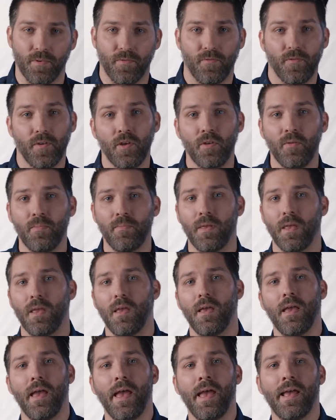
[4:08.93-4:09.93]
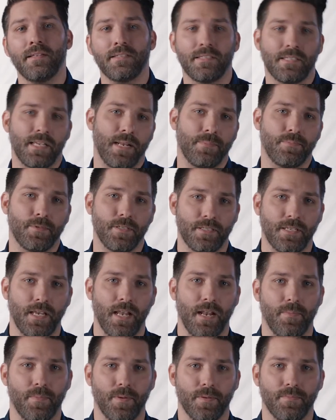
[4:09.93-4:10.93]
to film and setup to
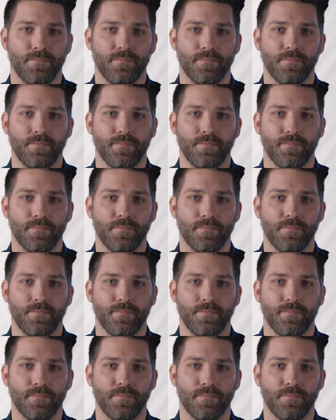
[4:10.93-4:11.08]
setup.